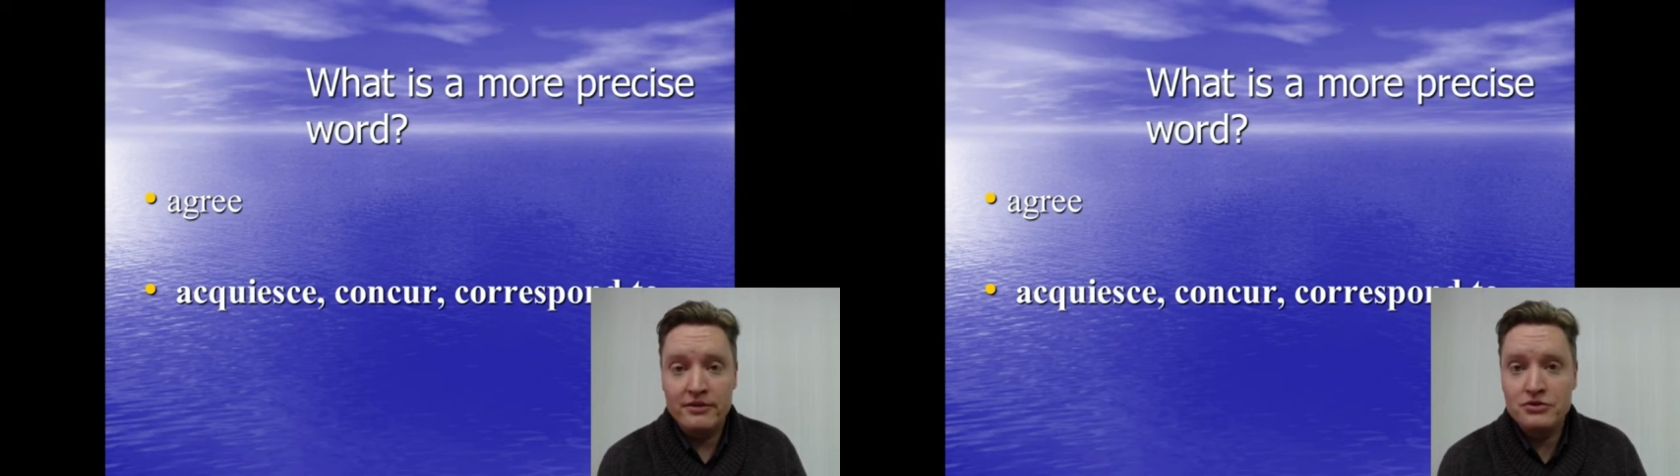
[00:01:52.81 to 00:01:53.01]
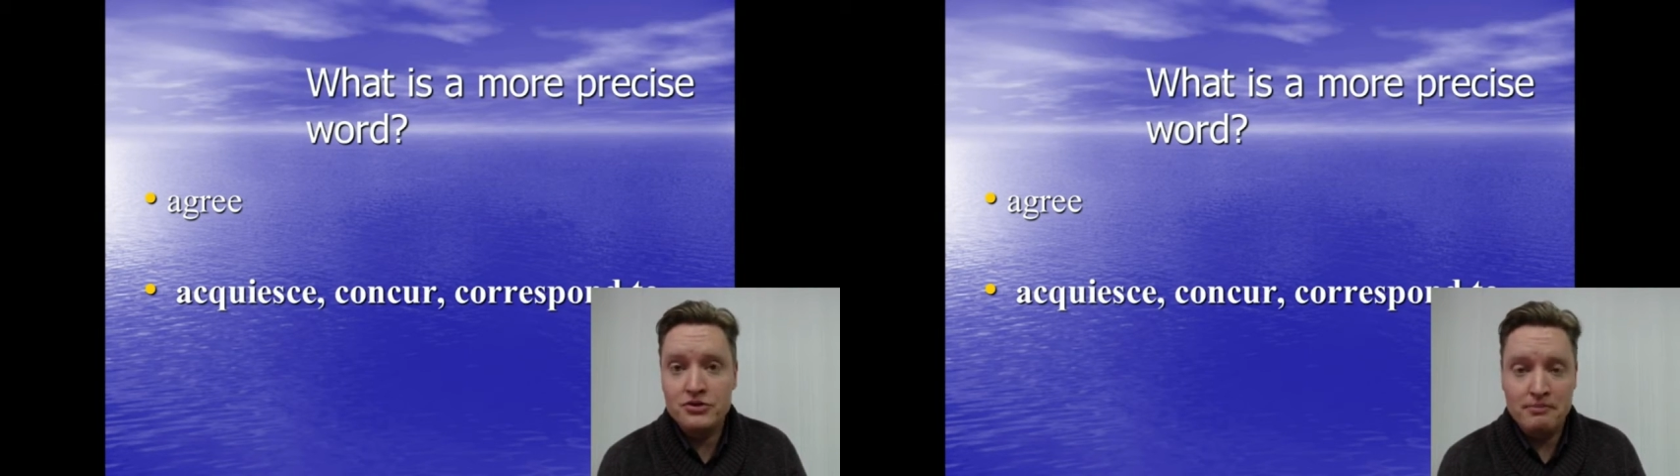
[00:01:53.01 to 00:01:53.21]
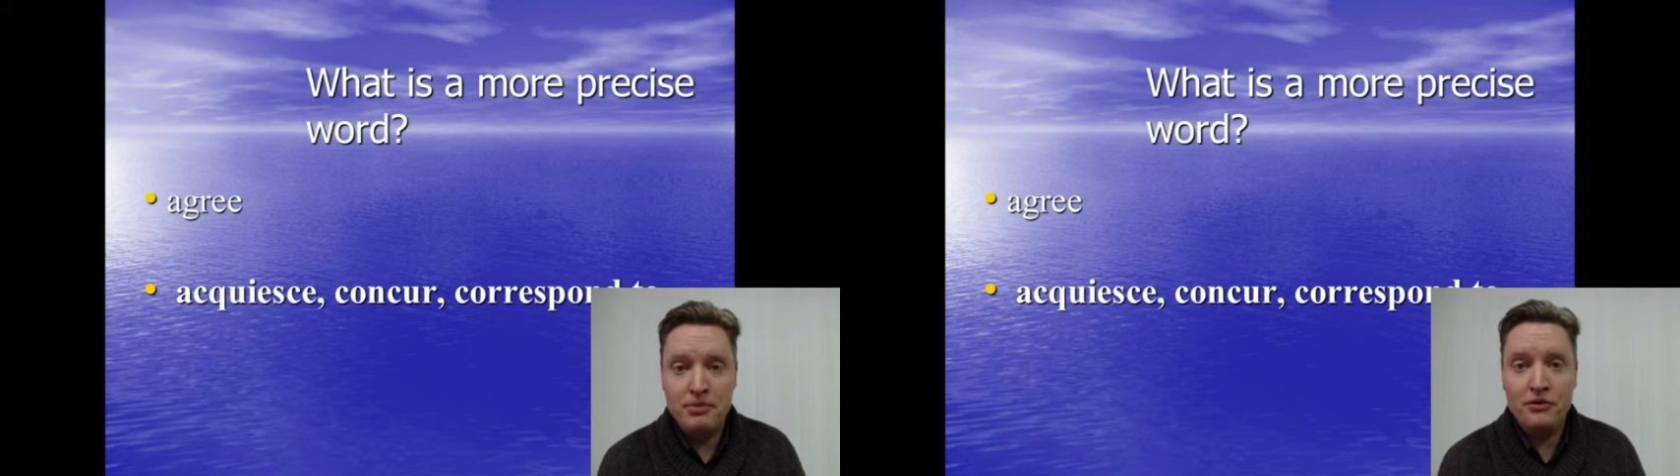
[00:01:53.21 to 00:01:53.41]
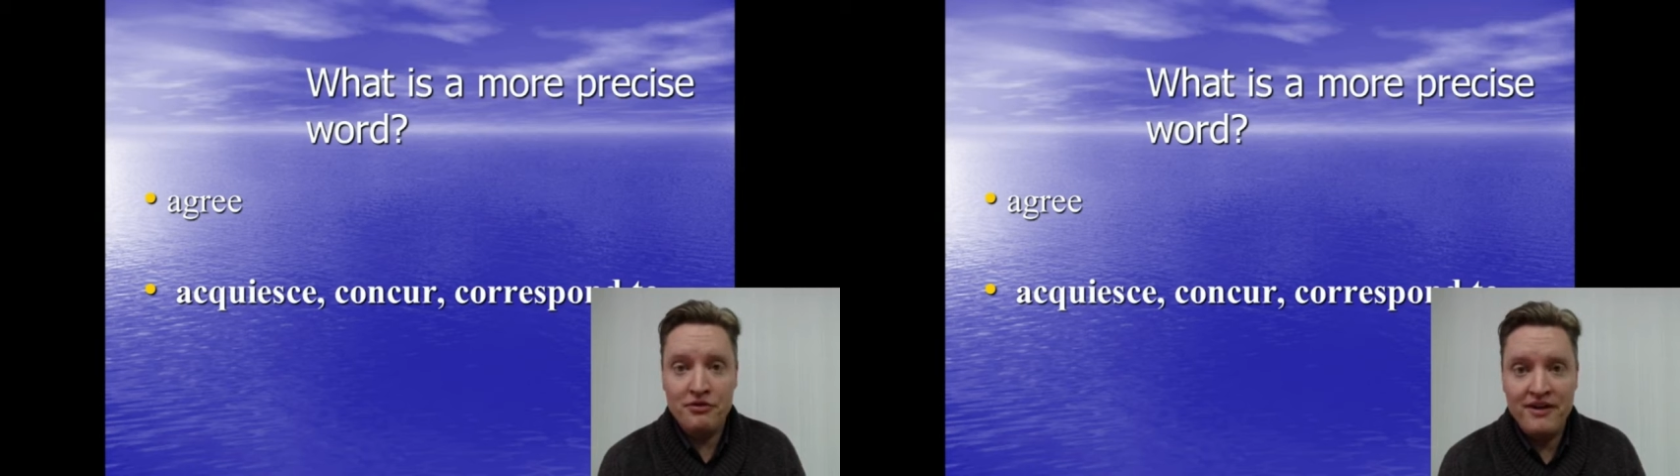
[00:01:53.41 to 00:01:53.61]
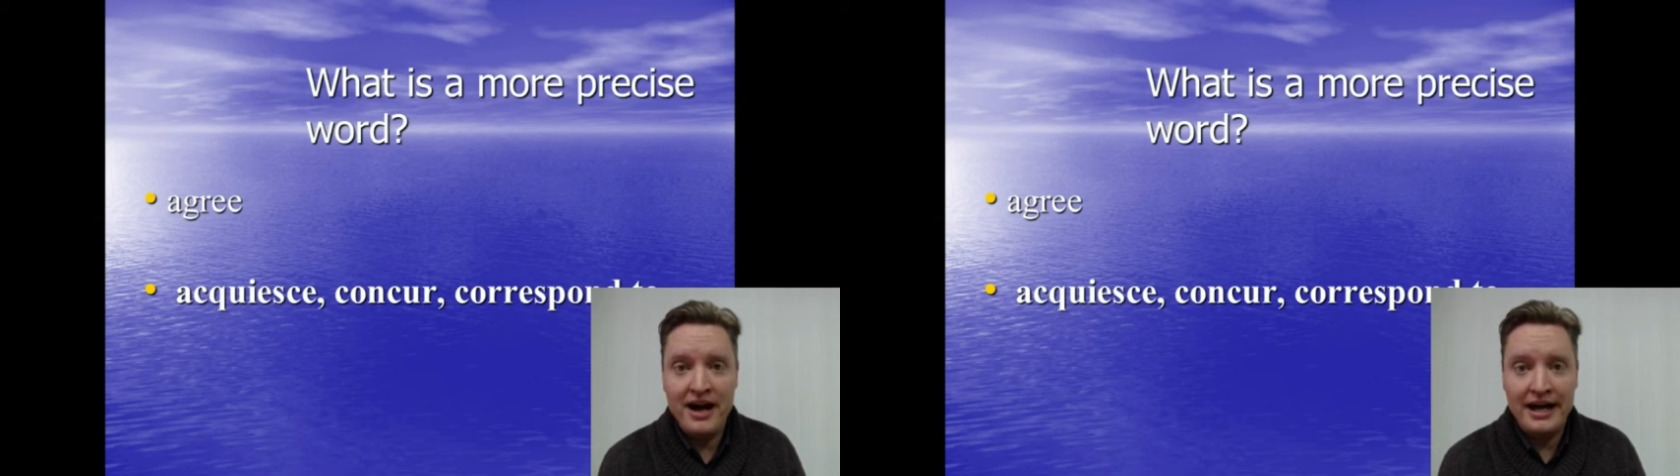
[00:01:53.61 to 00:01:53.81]
Those are both
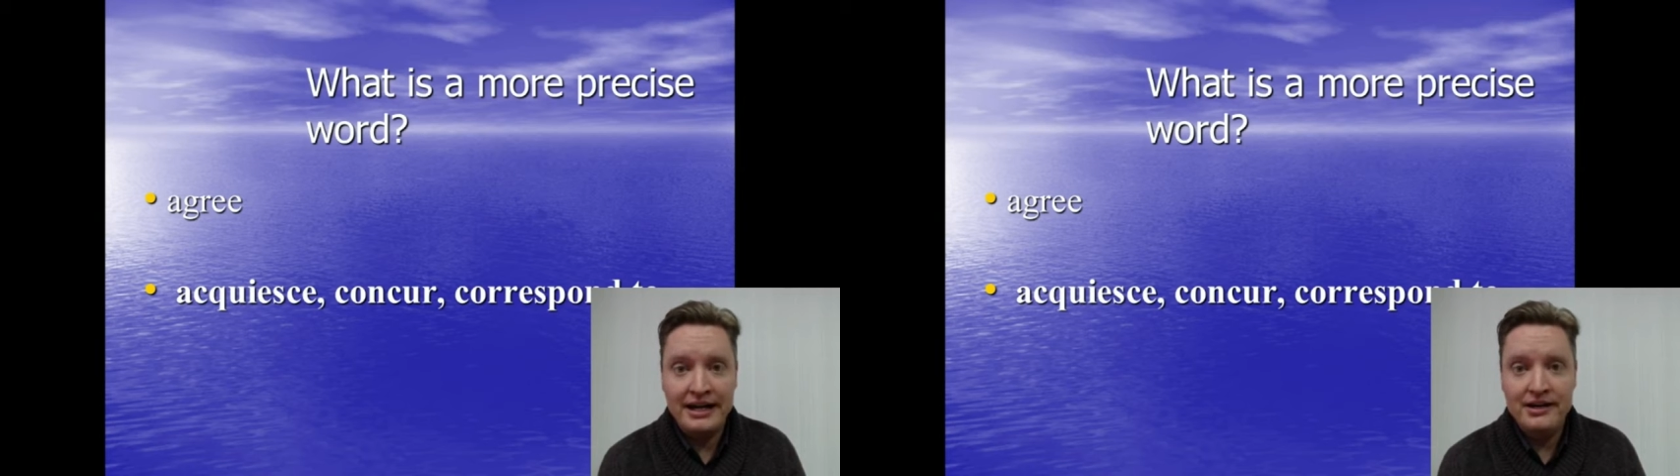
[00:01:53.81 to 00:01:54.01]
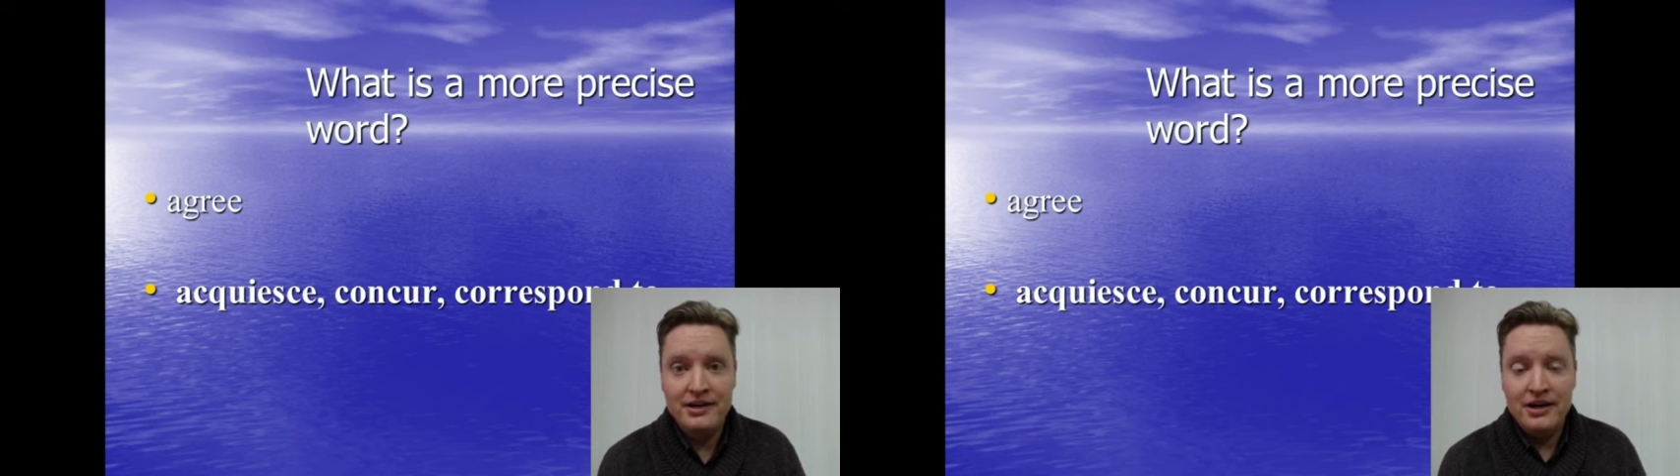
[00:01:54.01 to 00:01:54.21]
fine